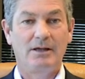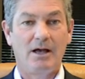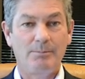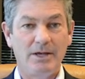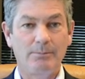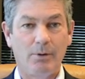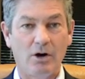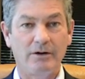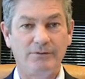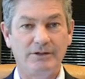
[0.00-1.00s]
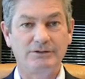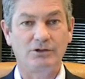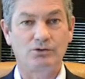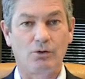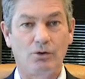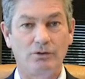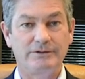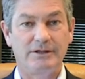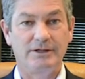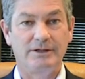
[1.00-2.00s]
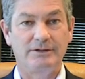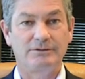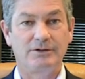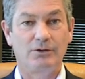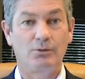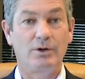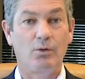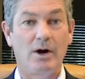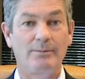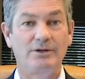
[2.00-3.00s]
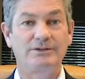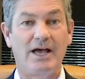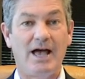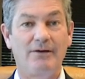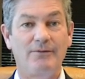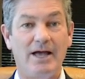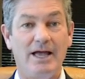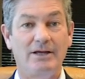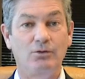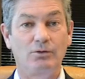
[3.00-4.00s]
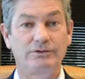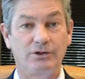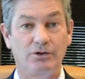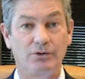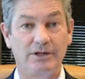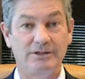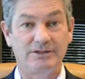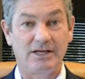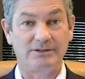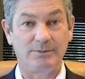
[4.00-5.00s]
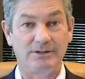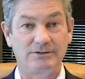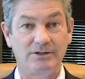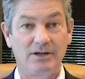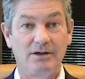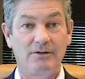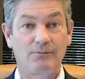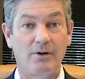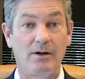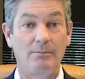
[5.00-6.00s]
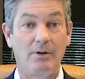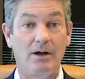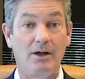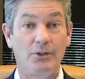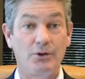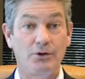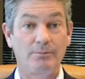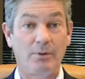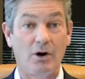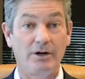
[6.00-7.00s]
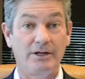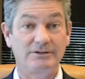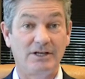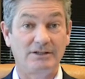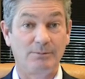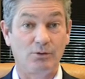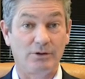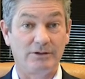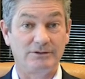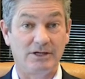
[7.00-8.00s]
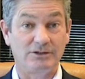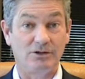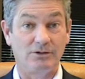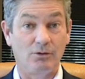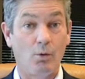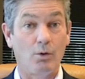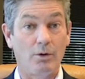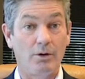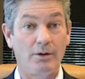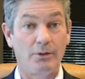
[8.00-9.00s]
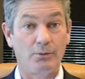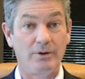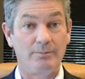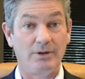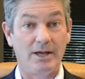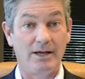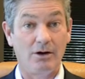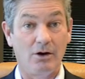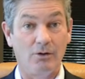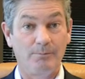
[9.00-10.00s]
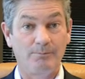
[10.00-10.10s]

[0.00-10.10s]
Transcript: A big part of these controls is the requirement to have annual security assessments from a third-party assessment organization, or 3PAO.